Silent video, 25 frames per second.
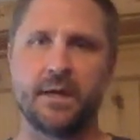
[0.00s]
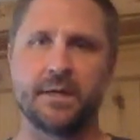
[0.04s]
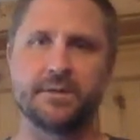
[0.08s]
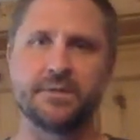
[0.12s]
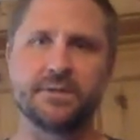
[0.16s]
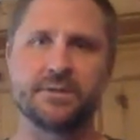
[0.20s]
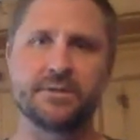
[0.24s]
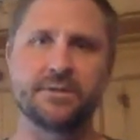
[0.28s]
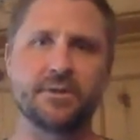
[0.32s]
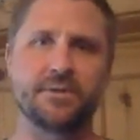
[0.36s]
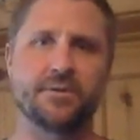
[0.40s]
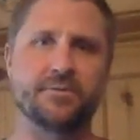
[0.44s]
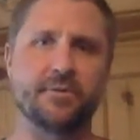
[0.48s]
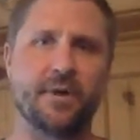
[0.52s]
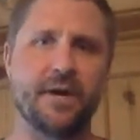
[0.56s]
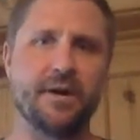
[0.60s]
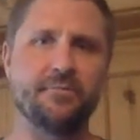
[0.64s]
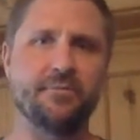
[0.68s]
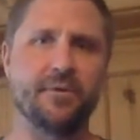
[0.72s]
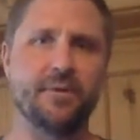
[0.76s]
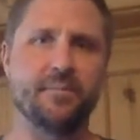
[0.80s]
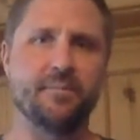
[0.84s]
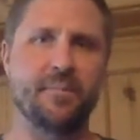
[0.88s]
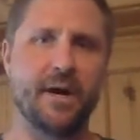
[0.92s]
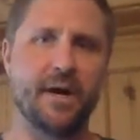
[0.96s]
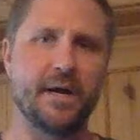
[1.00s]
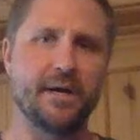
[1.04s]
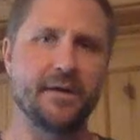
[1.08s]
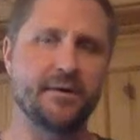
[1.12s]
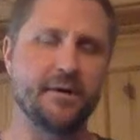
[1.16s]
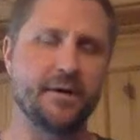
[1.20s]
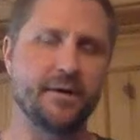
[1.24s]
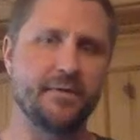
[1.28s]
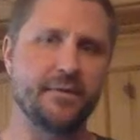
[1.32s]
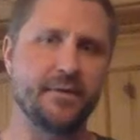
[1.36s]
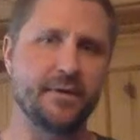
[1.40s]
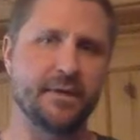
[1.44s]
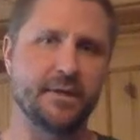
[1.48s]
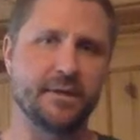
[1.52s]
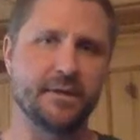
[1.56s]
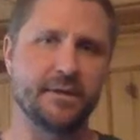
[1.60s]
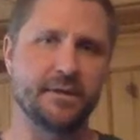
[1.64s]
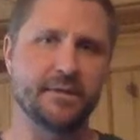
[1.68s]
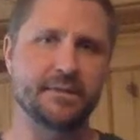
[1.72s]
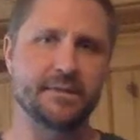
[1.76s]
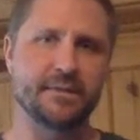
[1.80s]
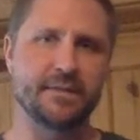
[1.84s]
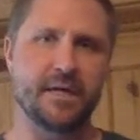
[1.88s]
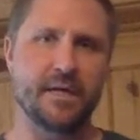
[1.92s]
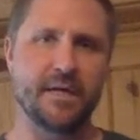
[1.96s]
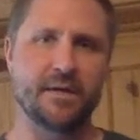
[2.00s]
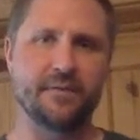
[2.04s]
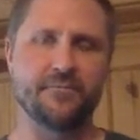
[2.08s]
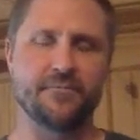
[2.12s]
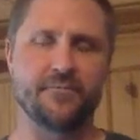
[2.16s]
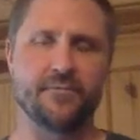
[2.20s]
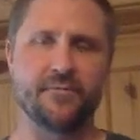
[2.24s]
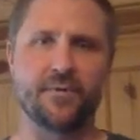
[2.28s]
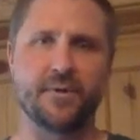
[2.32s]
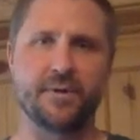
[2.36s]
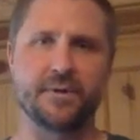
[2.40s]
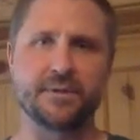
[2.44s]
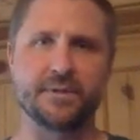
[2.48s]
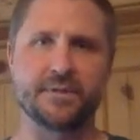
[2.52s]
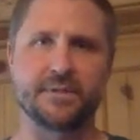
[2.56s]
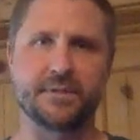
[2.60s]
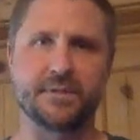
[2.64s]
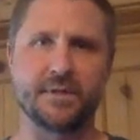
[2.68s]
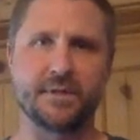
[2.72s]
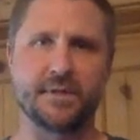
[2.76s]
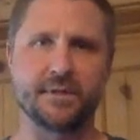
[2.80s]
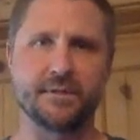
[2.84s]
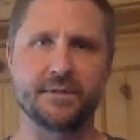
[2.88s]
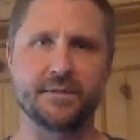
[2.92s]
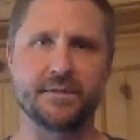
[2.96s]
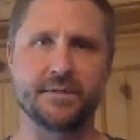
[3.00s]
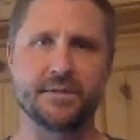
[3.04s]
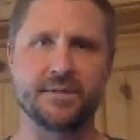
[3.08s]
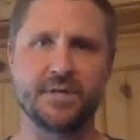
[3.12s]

just a great reminder, I think, in this time for us to